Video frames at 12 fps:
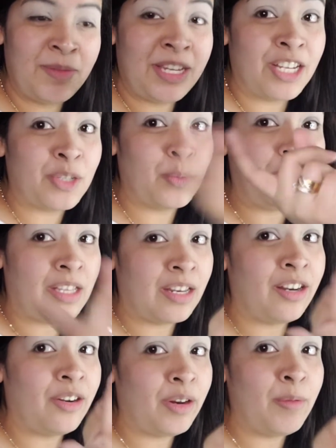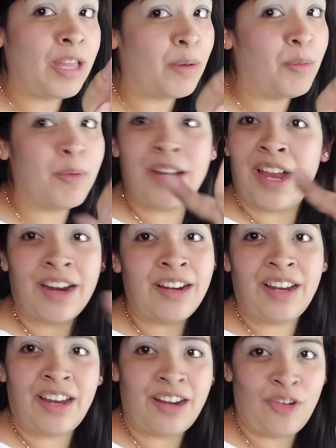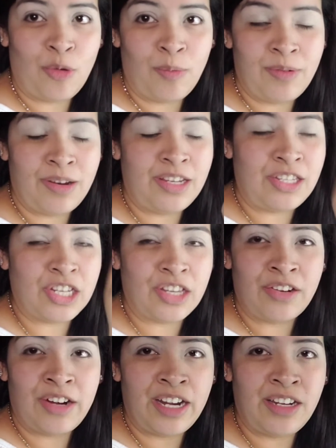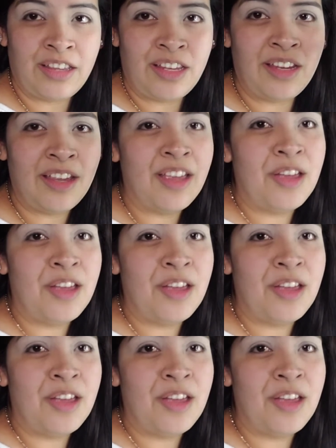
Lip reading: because we did agree with that we were not going to get each other anything.